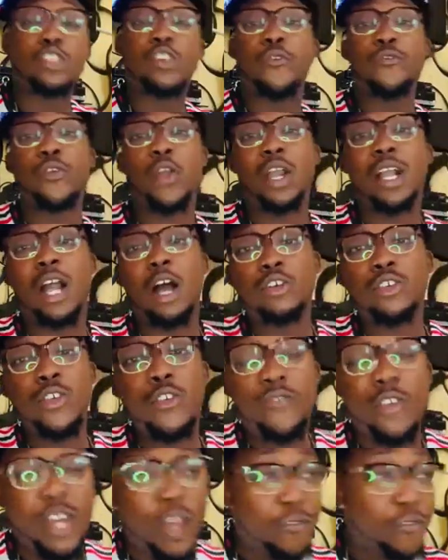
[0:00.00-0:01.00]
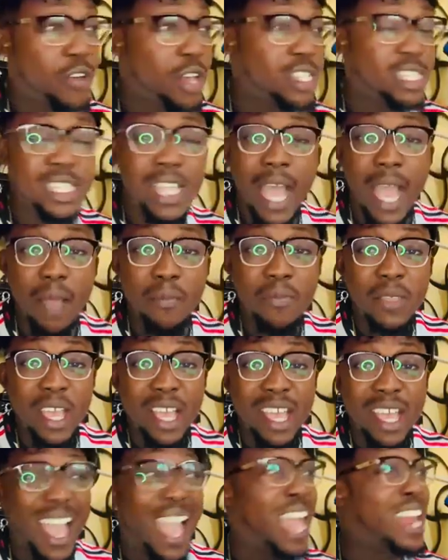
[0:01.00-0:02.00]
out of your country for the first
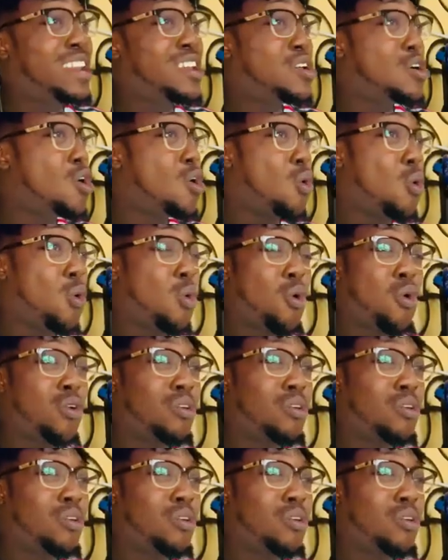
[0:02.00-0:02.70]
time, and